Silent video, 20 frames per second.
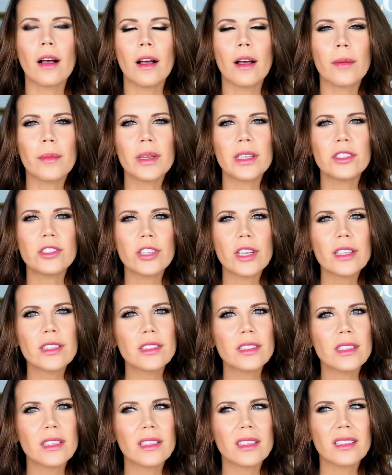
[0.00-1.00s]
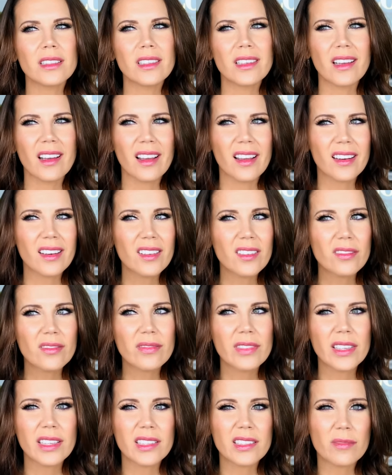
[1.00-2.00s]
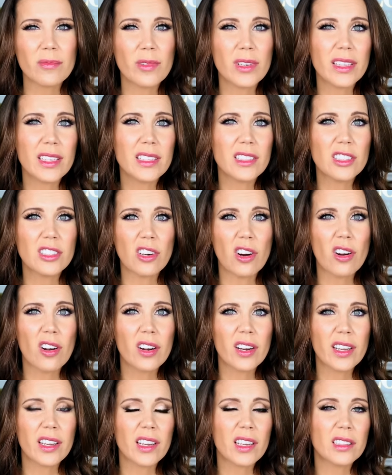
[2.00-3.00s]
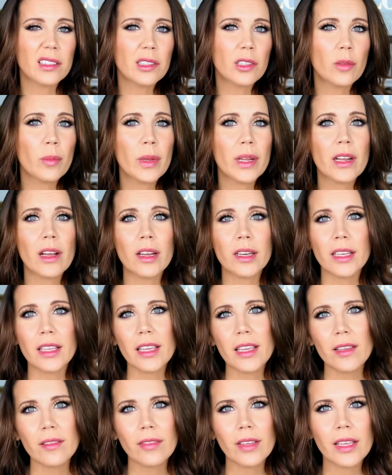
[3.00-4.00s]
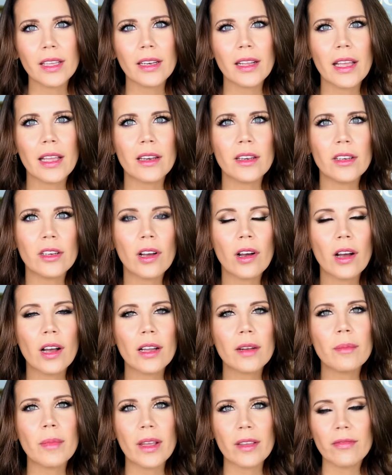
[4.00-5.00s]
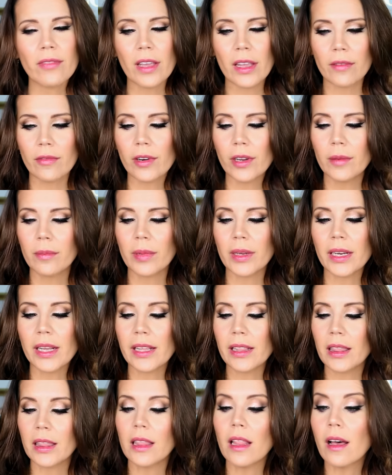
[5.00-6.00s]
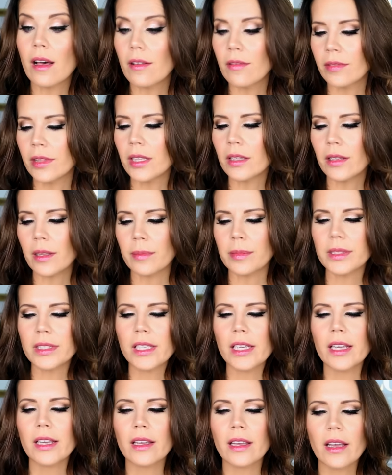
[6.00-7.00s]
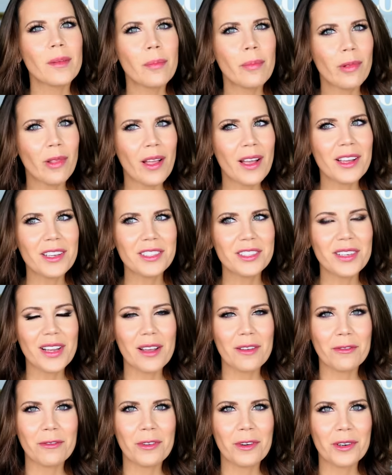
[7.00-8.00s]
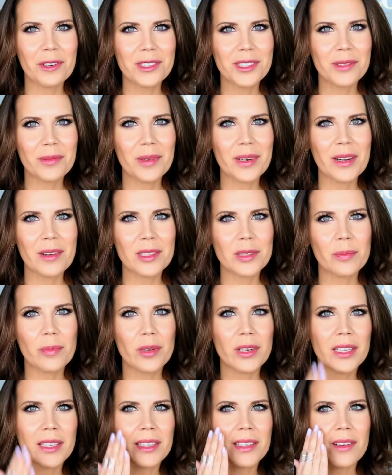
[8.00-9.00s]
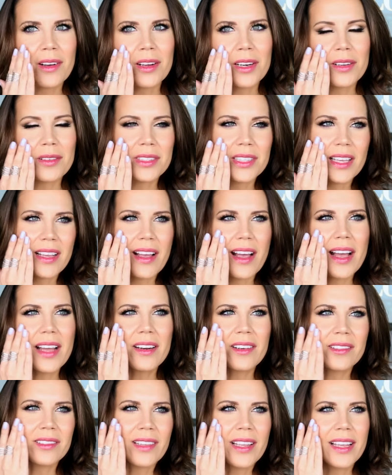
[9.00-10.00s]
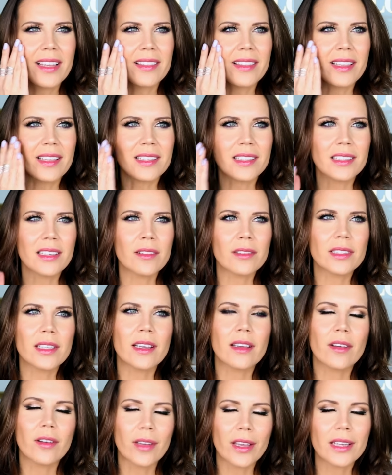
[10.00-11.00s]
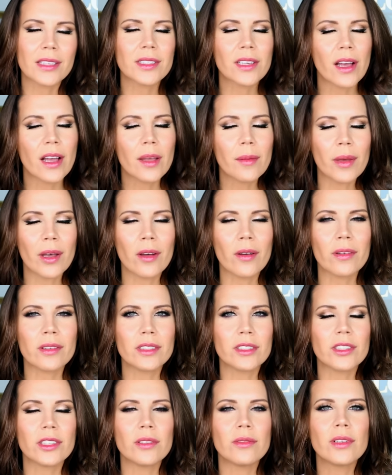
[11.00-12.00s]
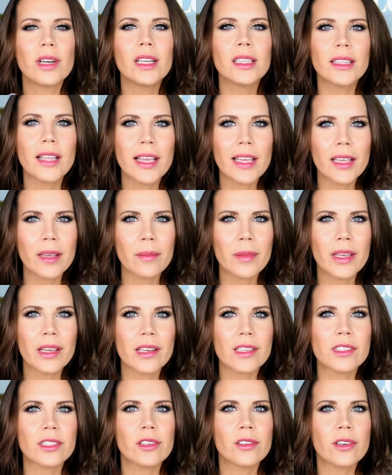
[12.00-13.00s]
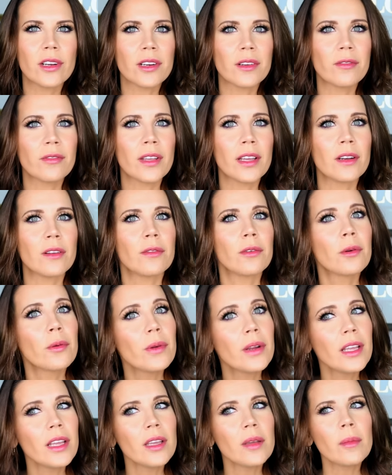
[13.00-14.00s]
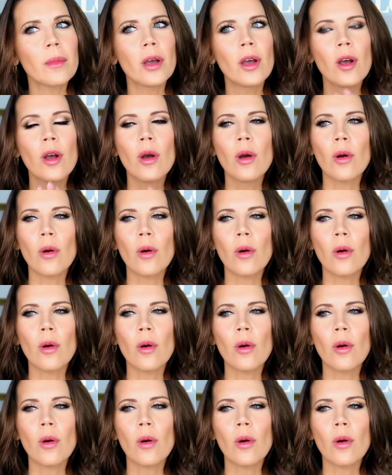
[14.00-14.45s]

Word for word: Um, it just, kind of is really dark, a little bit uneven, and not my favorite, but I love the lipstick. The blush, at first, when I was putting it on, I was like, I don't like this. And I was like, okay, time out. Do you not like it because you're not a fan of cream?